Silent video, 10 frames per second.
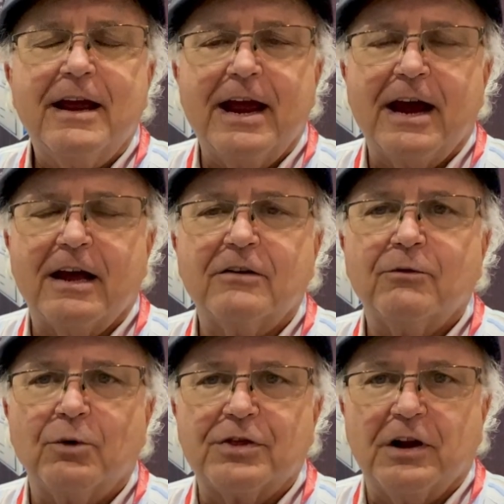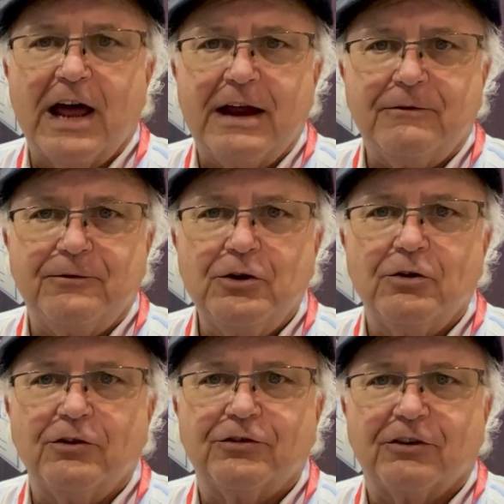and with light
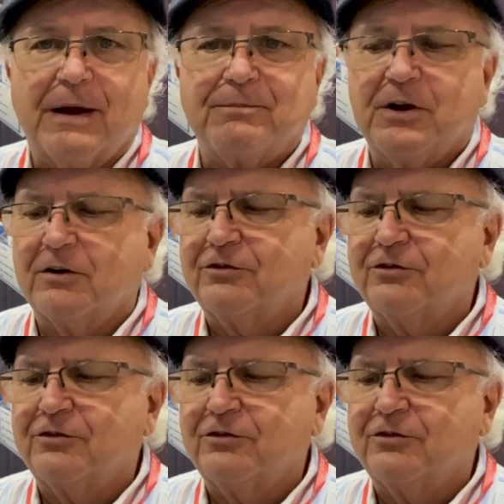fuels are up there.